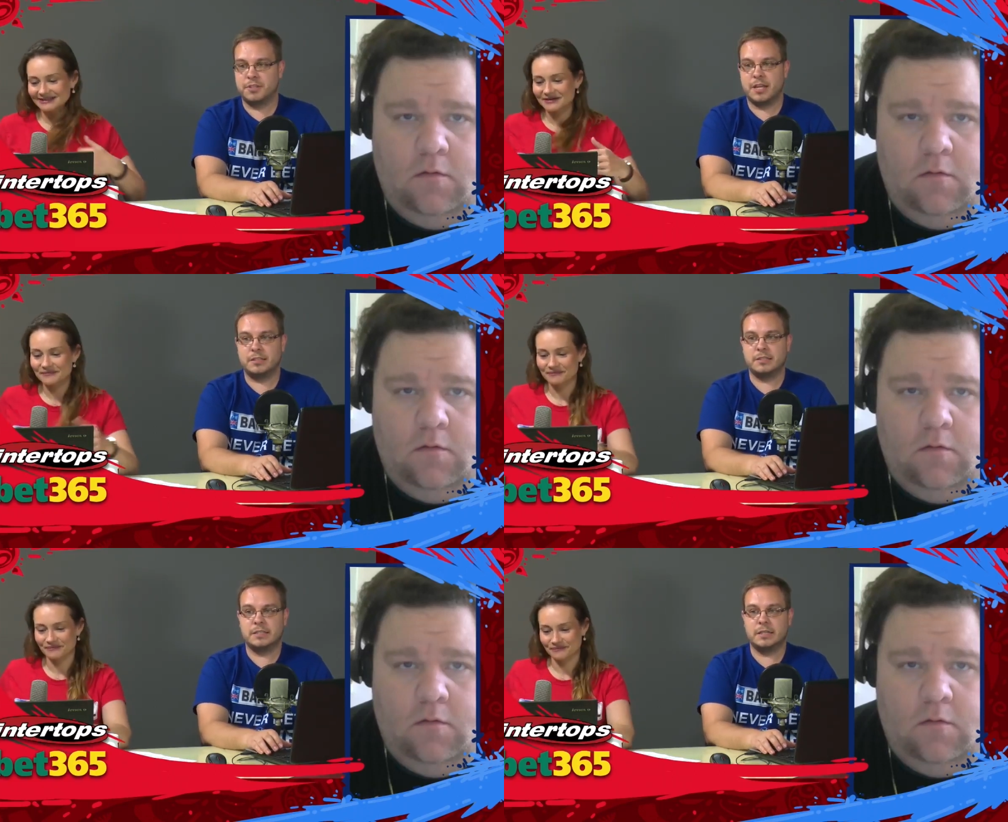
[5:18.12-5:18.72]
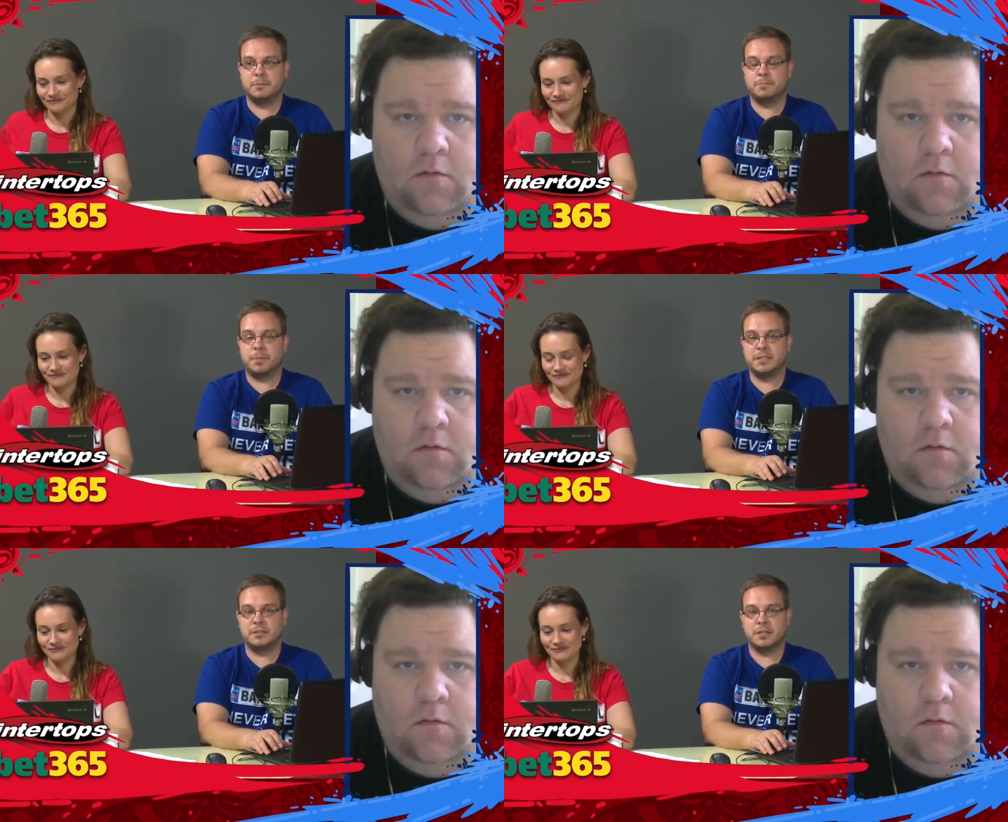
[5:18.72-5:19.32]
Speaker 1: that.
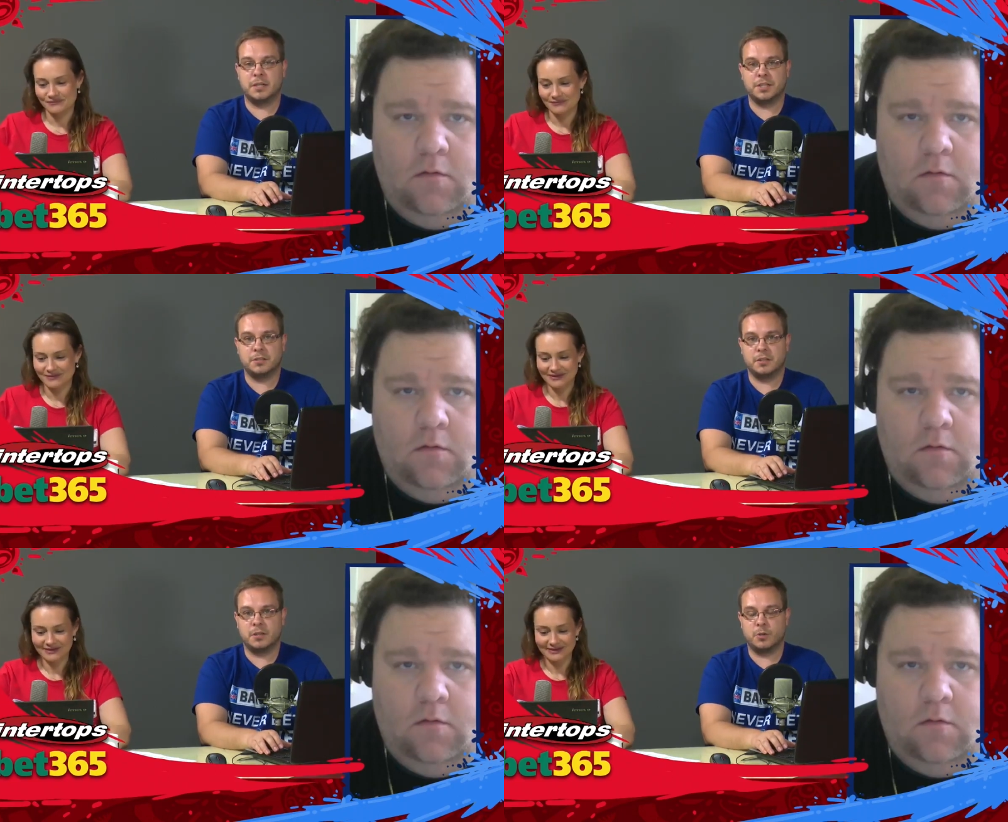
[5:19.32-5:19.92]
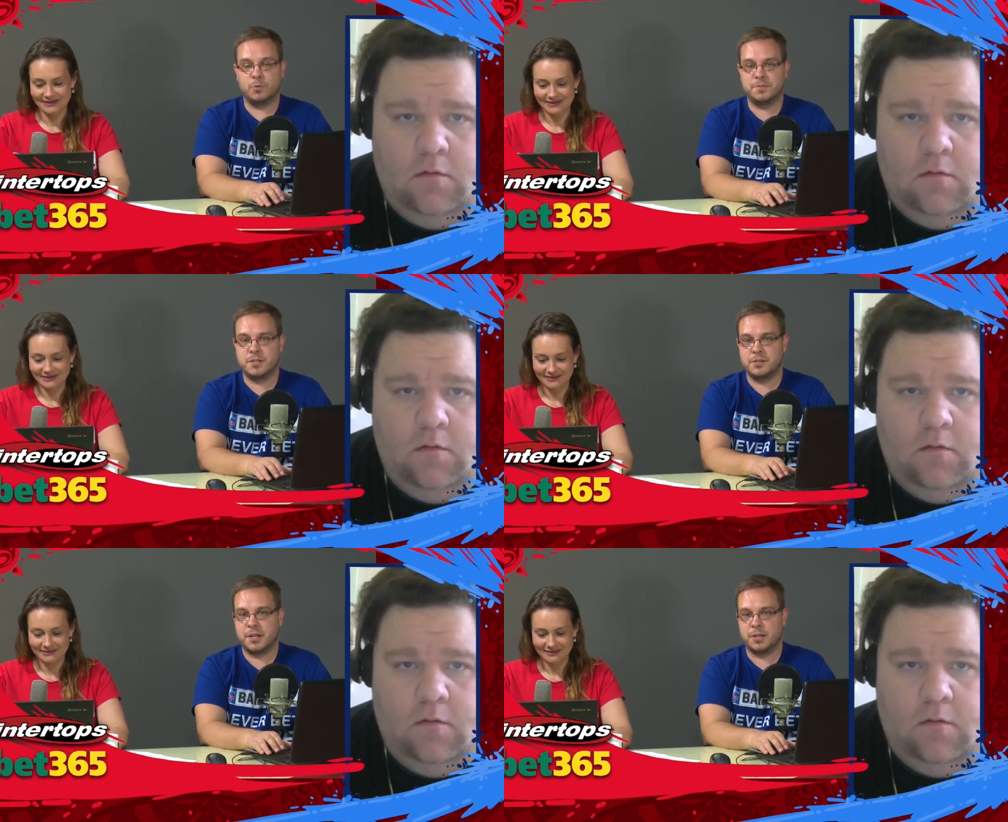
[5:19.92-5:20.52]
But in the group
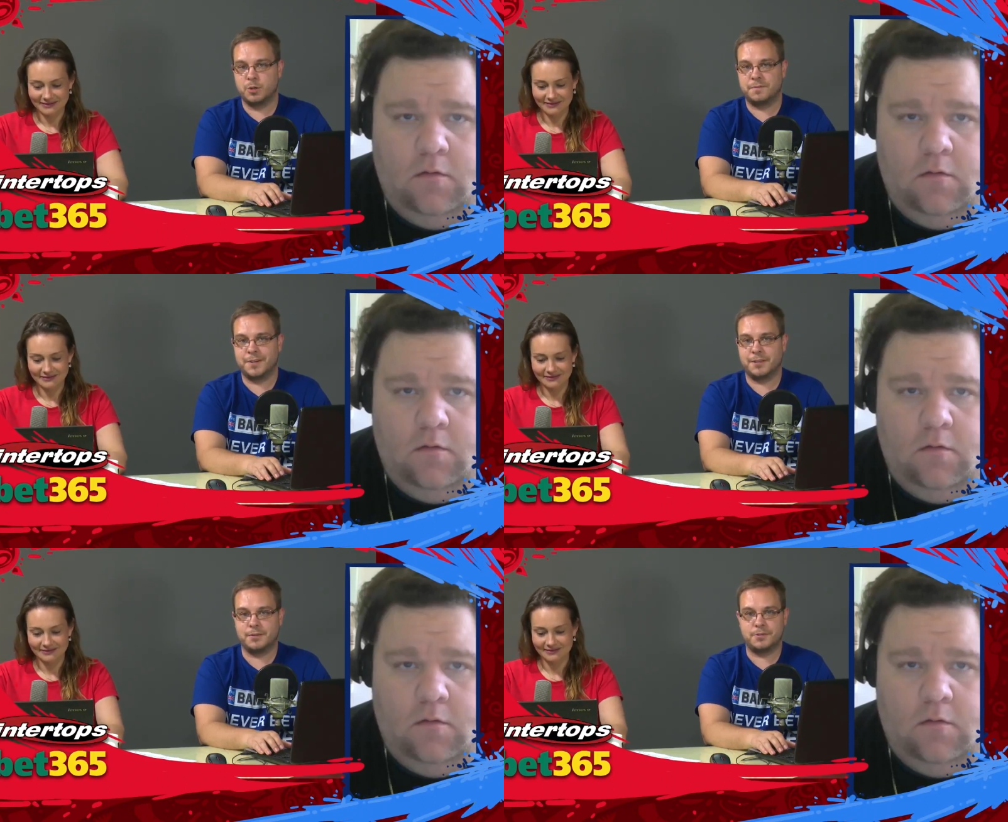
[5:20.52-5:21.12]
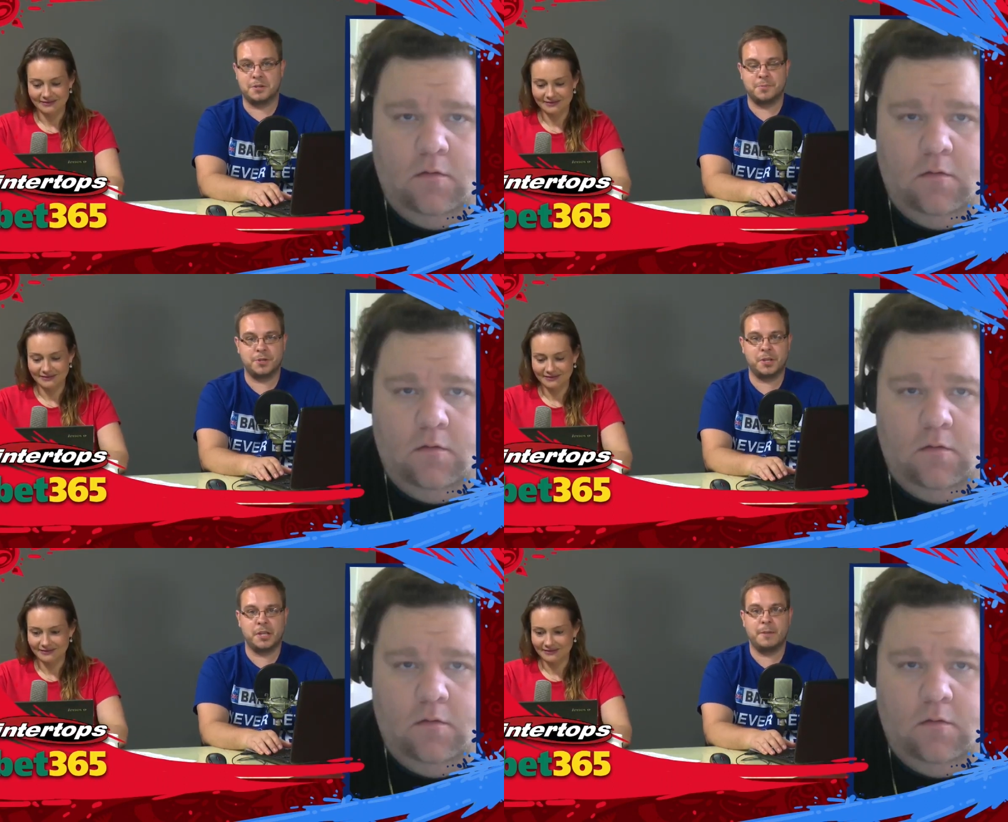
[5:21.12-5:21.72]
stage, I cannot fade
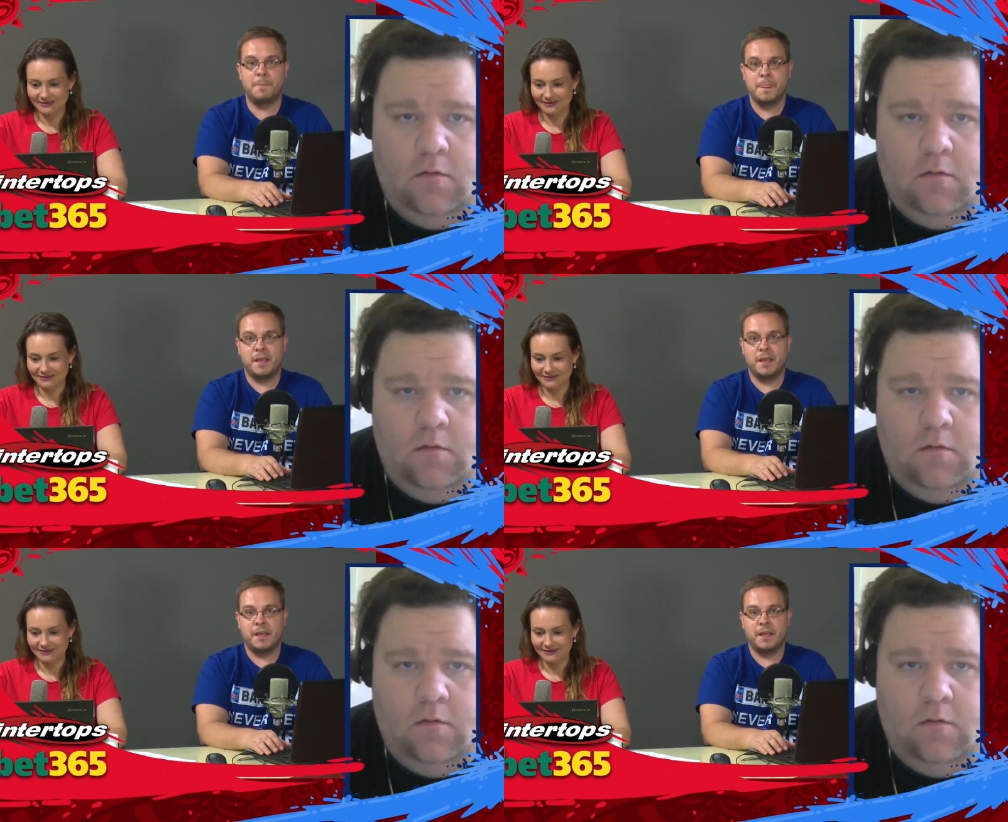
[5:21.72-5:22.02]
Germany,